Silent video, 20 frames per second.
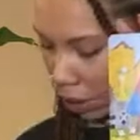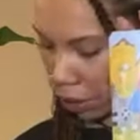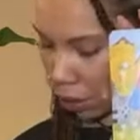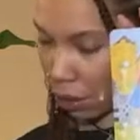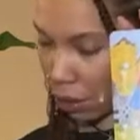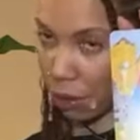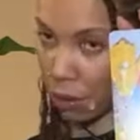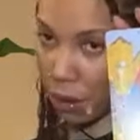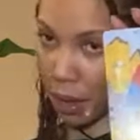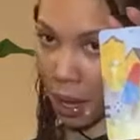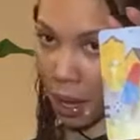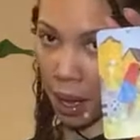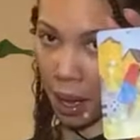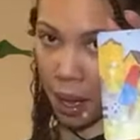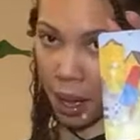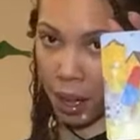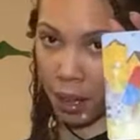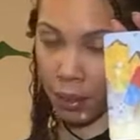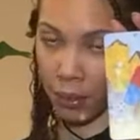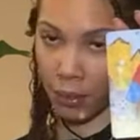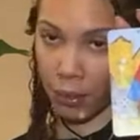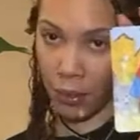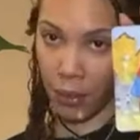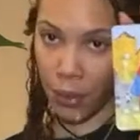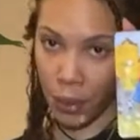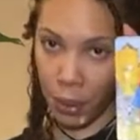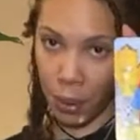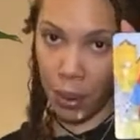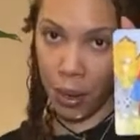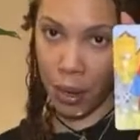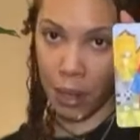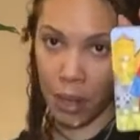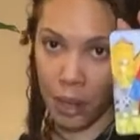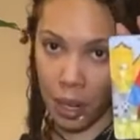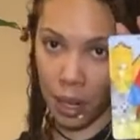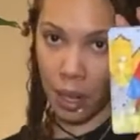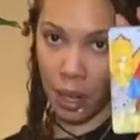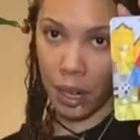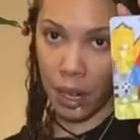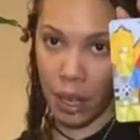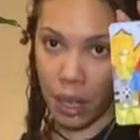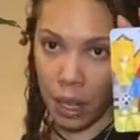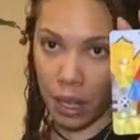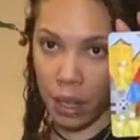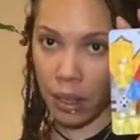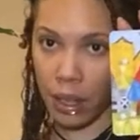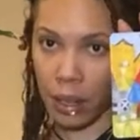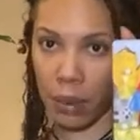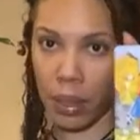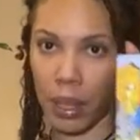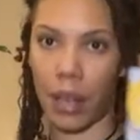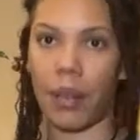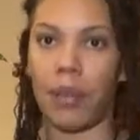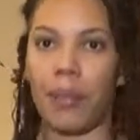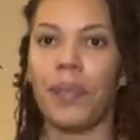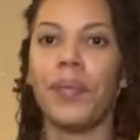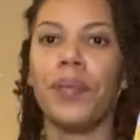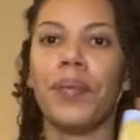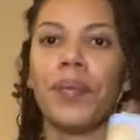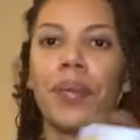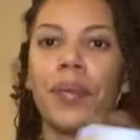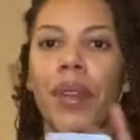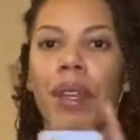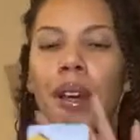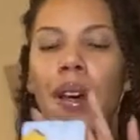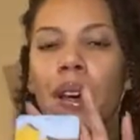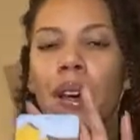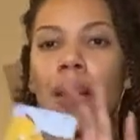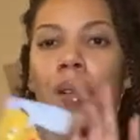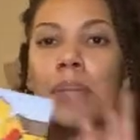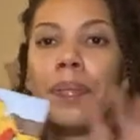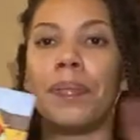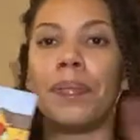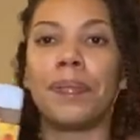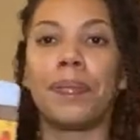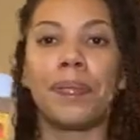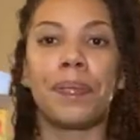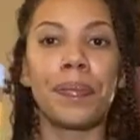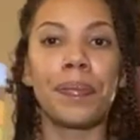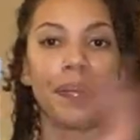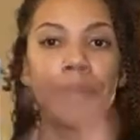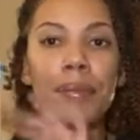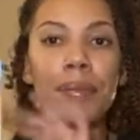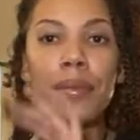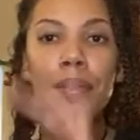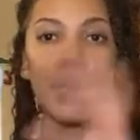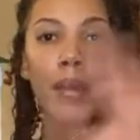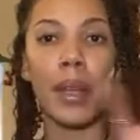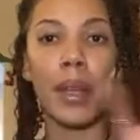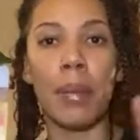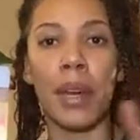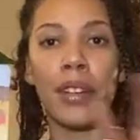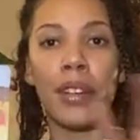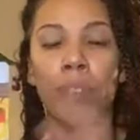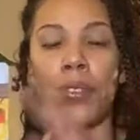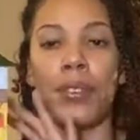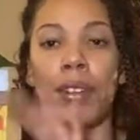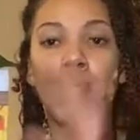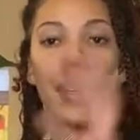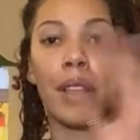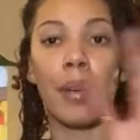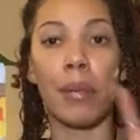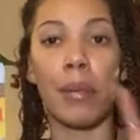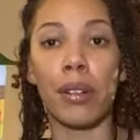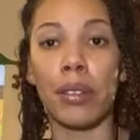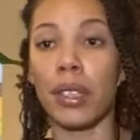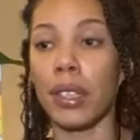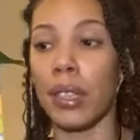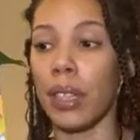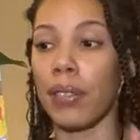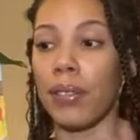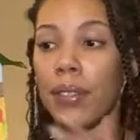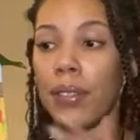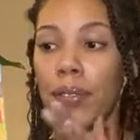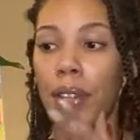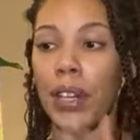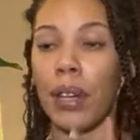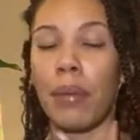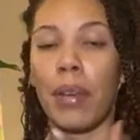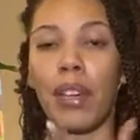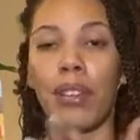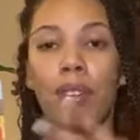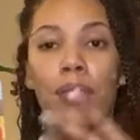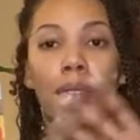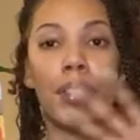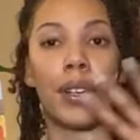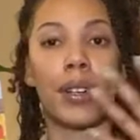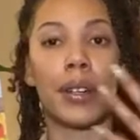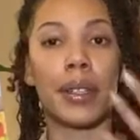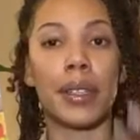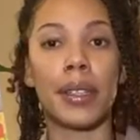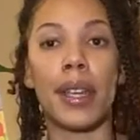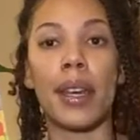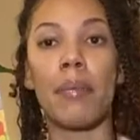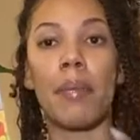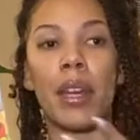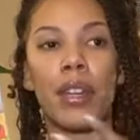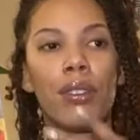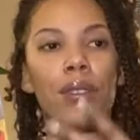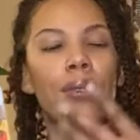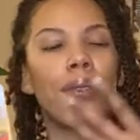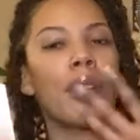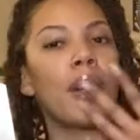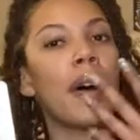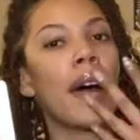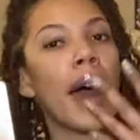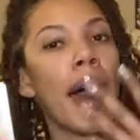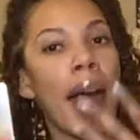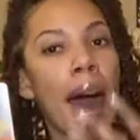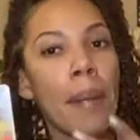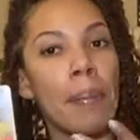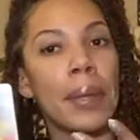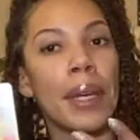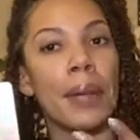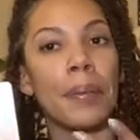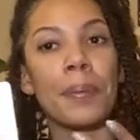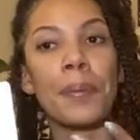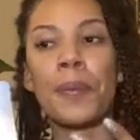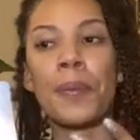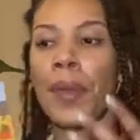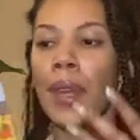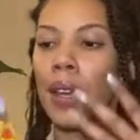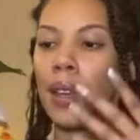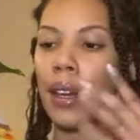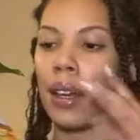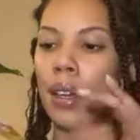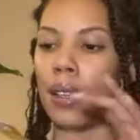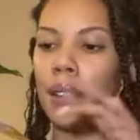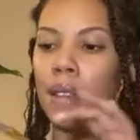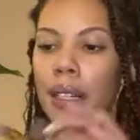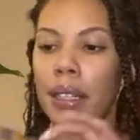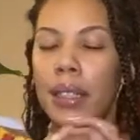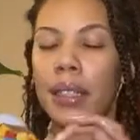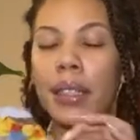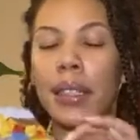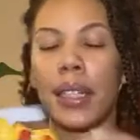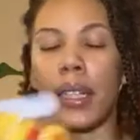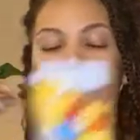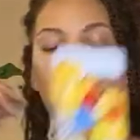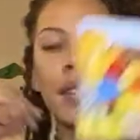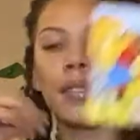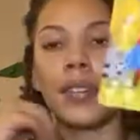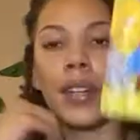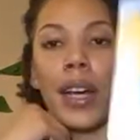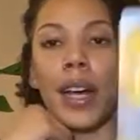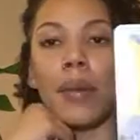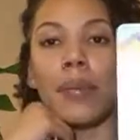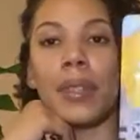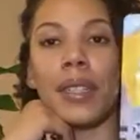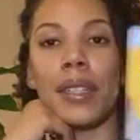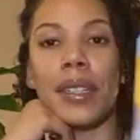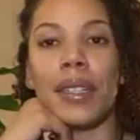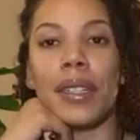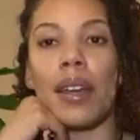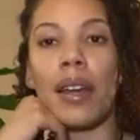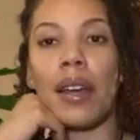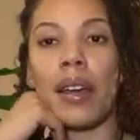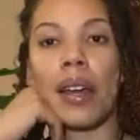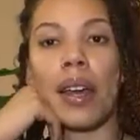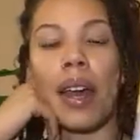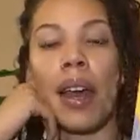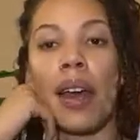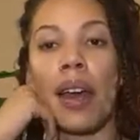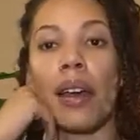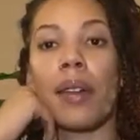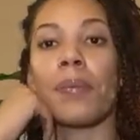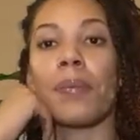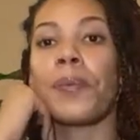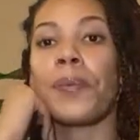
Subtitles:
too high for, there we go. Made you feel emotionally fulfilled, made you feel content, made you feel happy. This 6 of Cups is saying, hey,